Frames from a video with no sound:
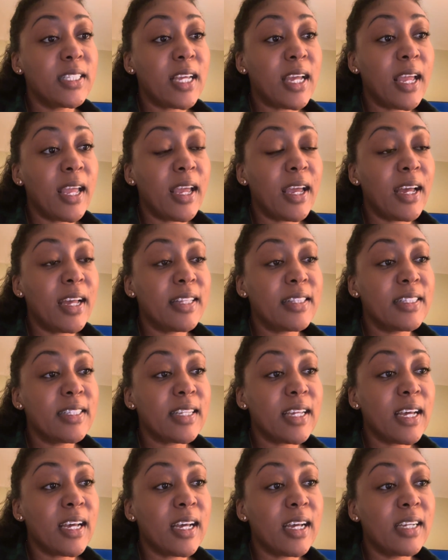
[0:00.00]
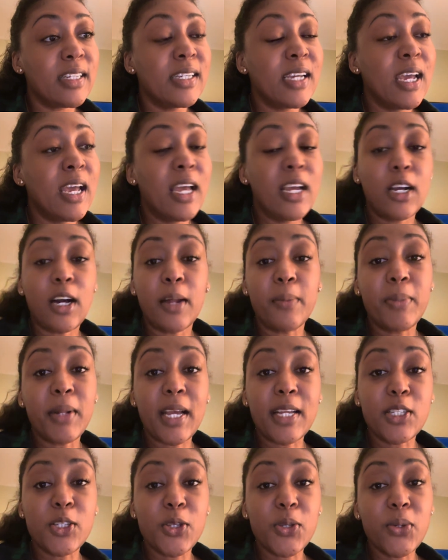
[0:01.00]
And God
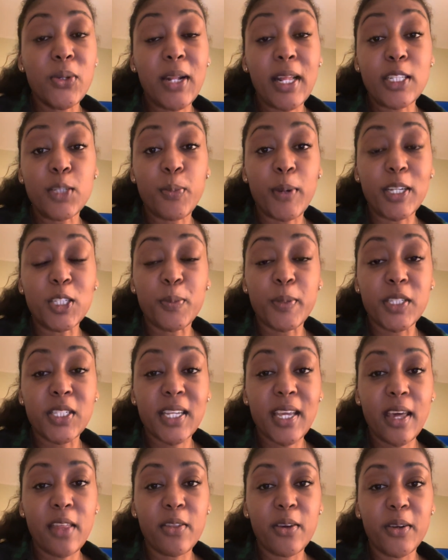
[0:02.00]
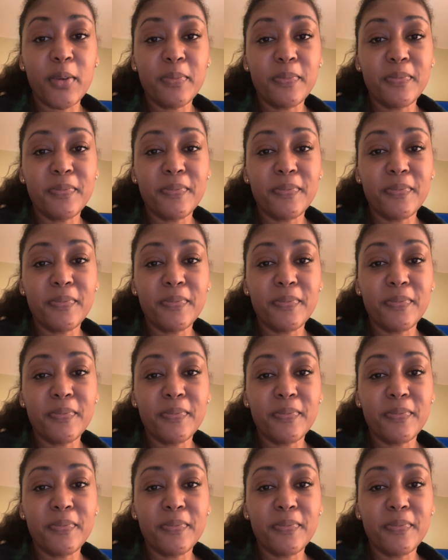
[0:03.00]
bless you. Let's prosper together.